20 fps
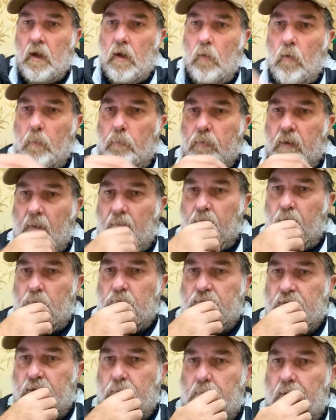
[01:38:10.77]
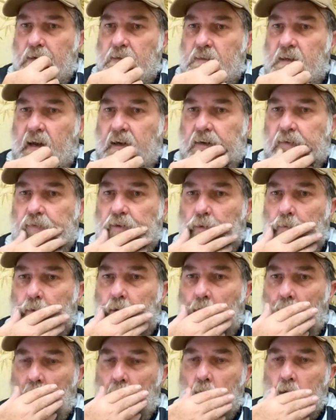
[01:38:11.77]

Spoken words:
What platforms are you most active on?